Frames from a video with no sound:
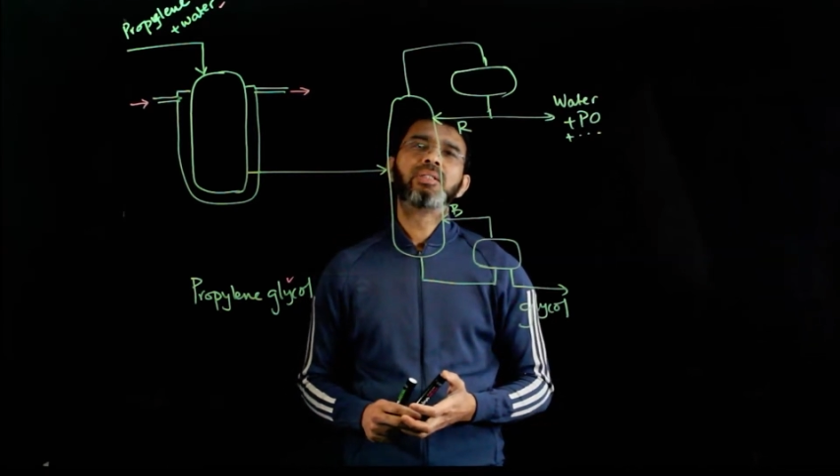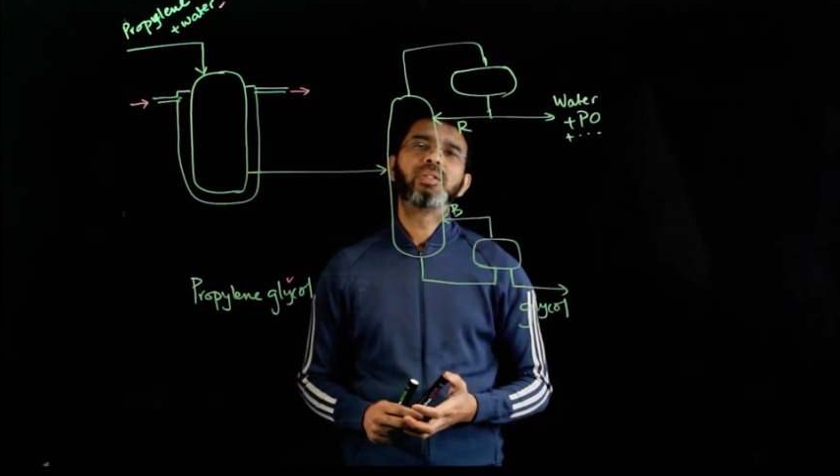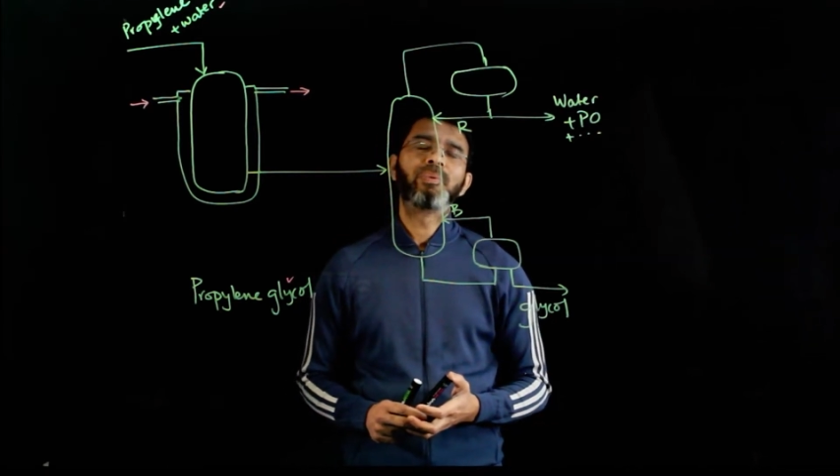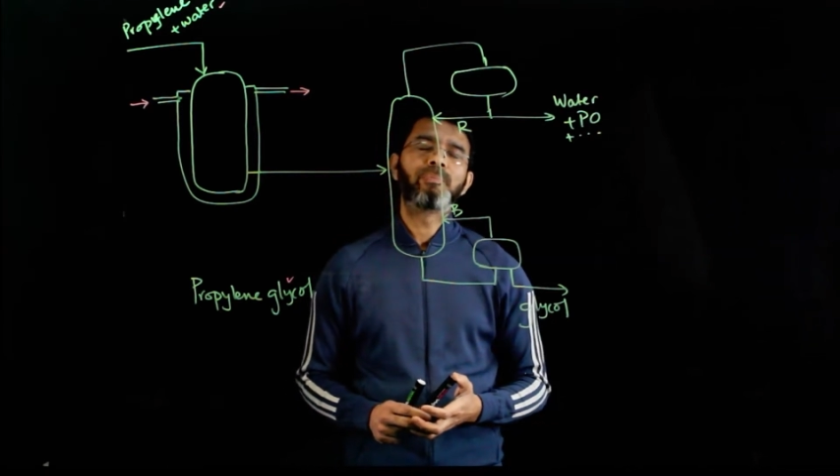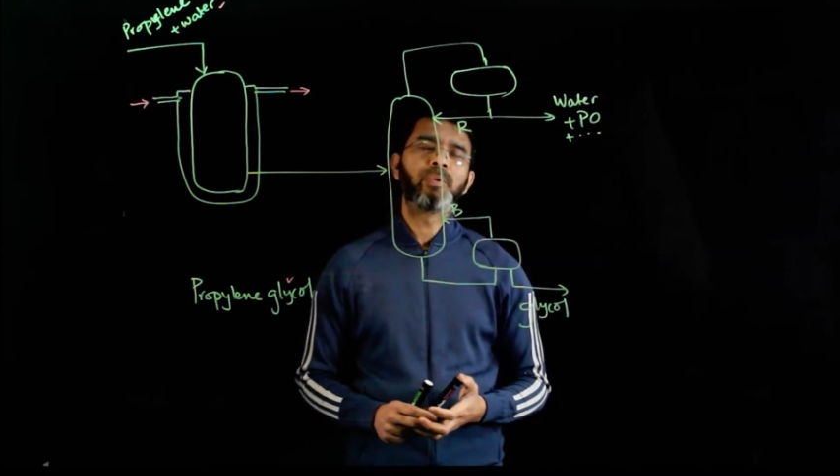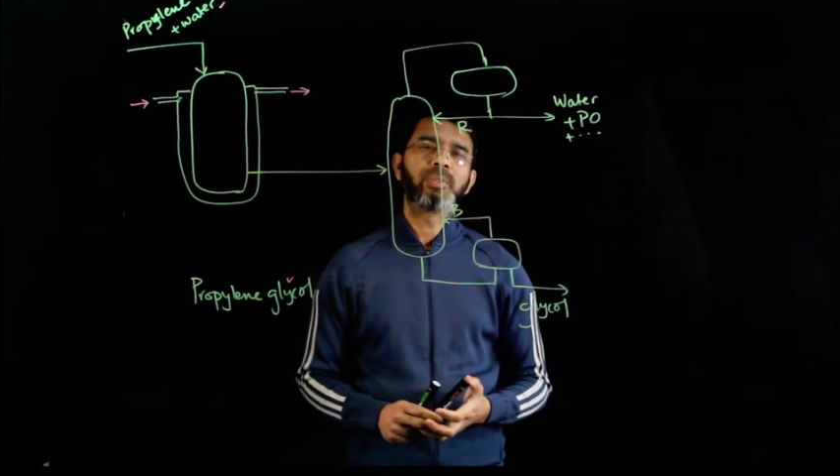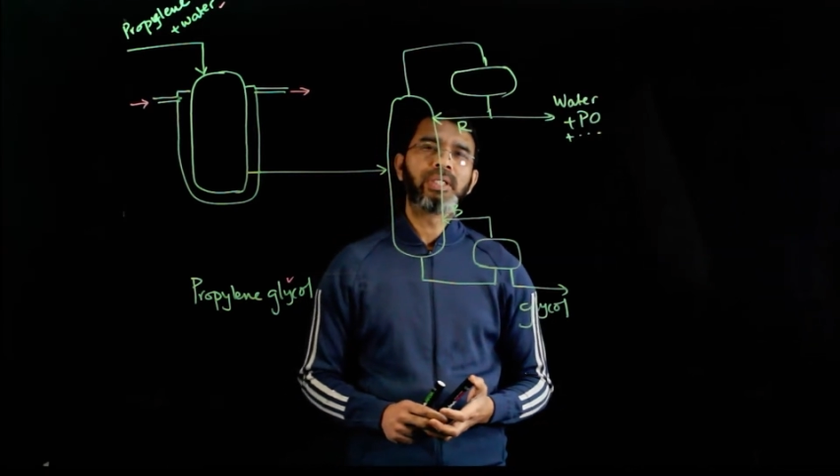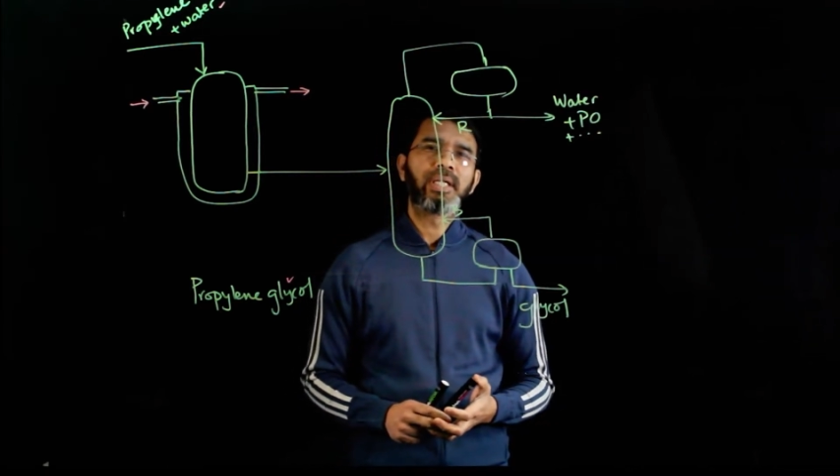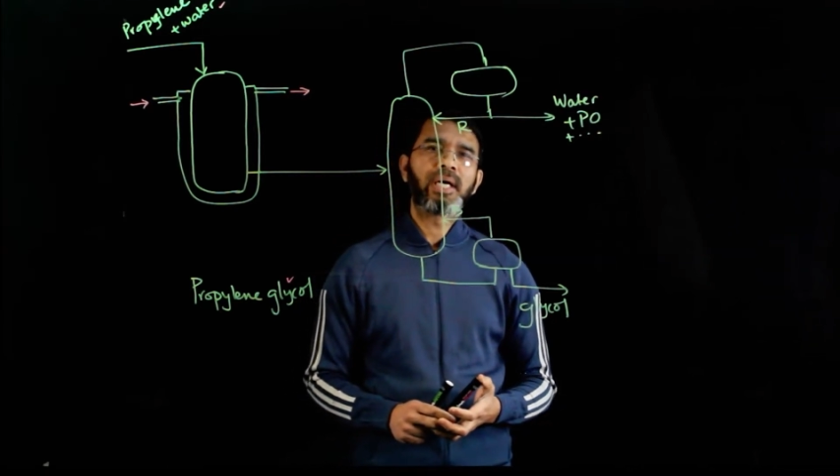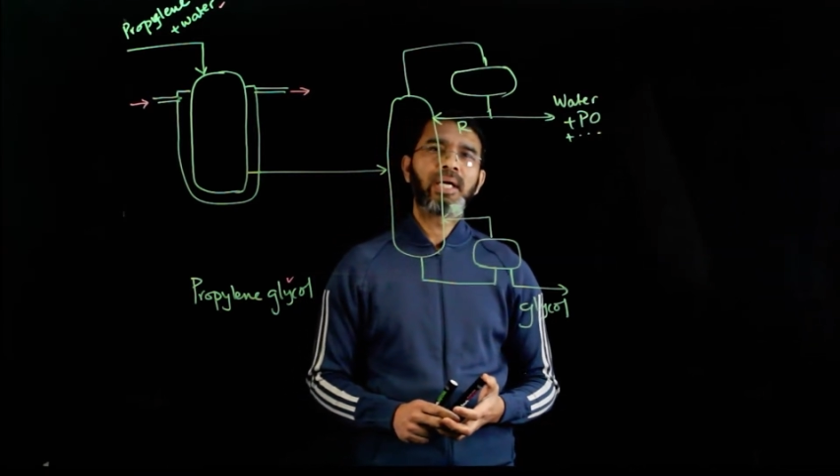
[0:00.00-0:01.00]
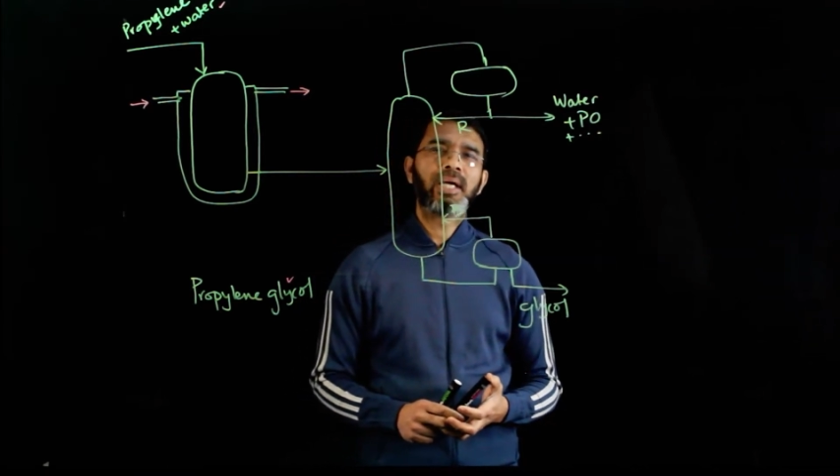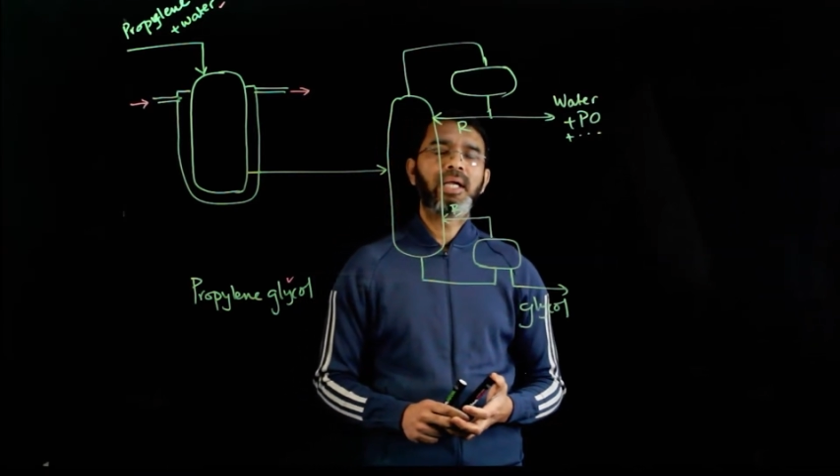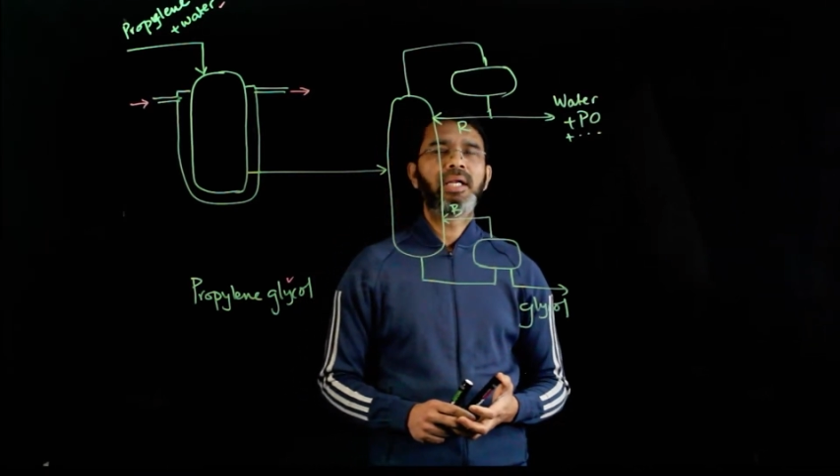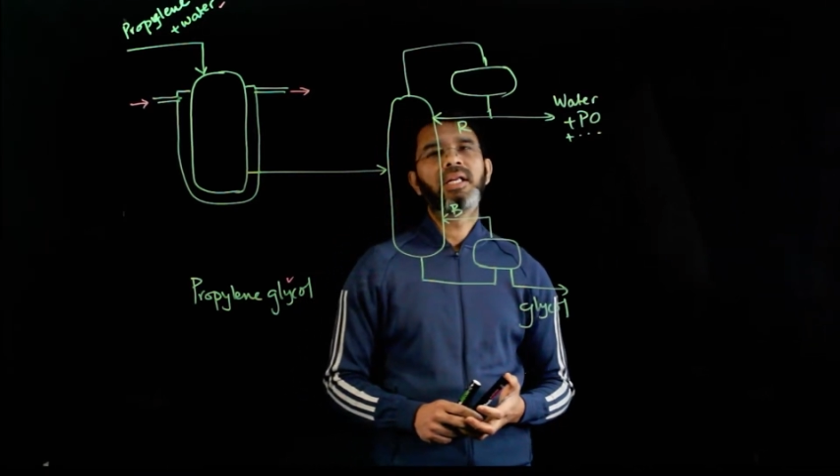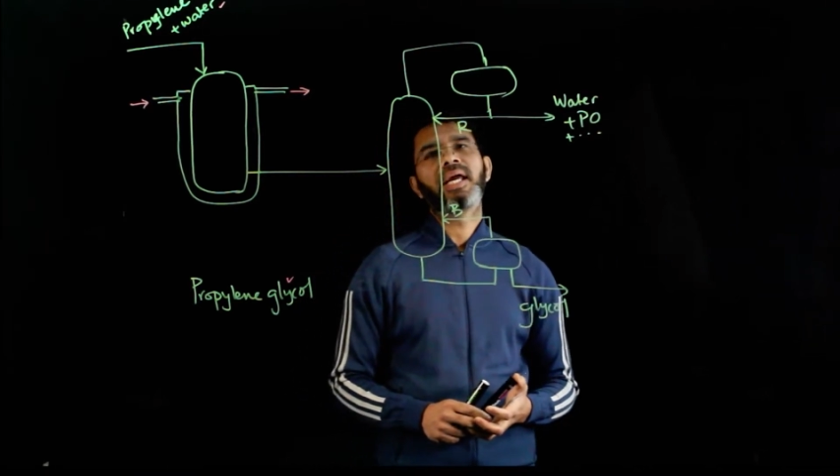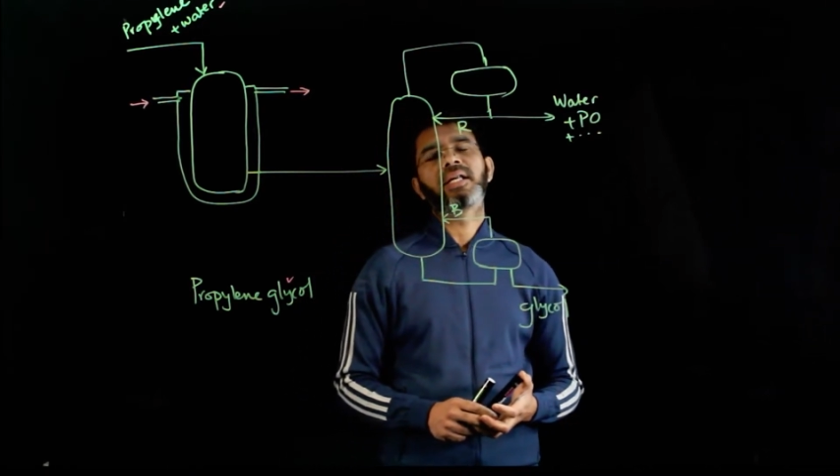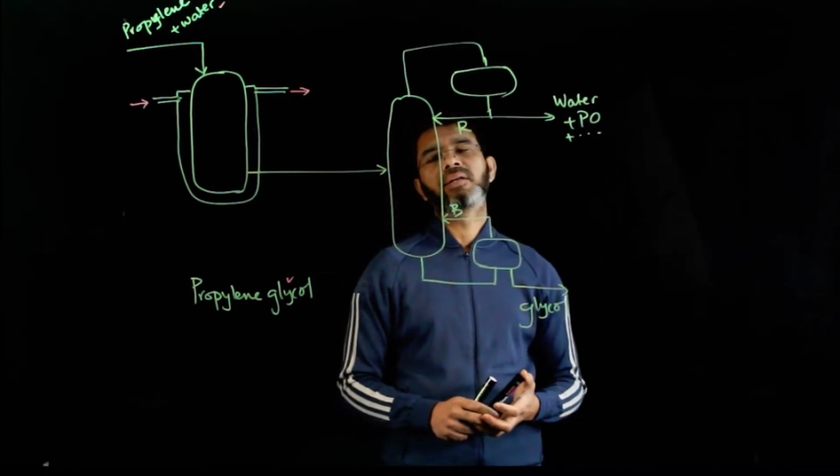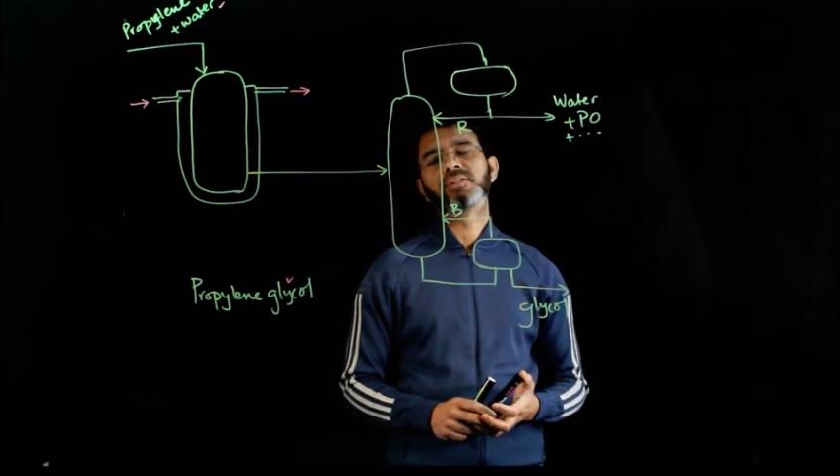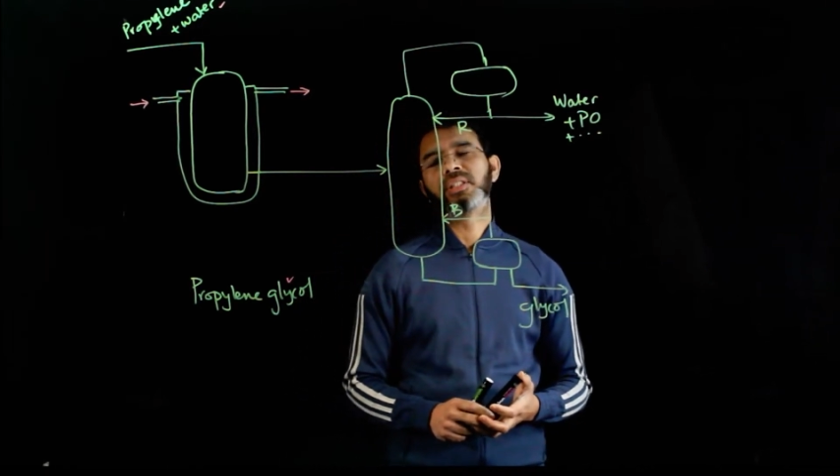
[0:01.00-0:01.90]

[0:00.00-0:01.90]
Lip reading: to be put in the reactor